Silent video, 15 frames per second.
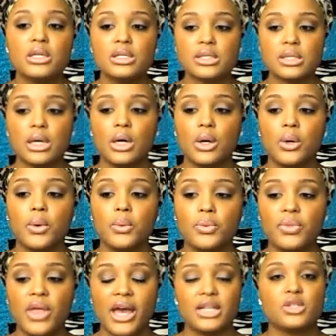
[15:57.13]

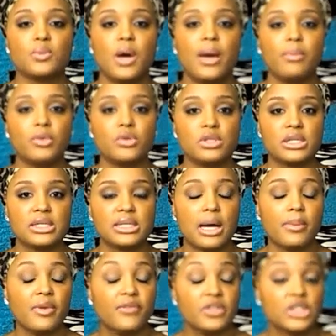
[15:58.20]
so that's why most of the
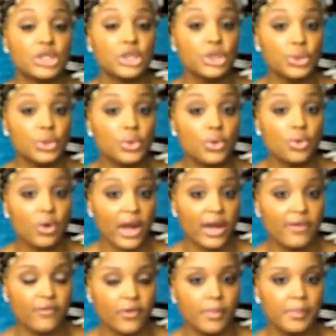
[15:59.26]
time if it's a new
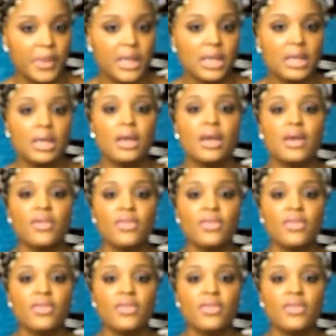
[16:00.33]
craft for me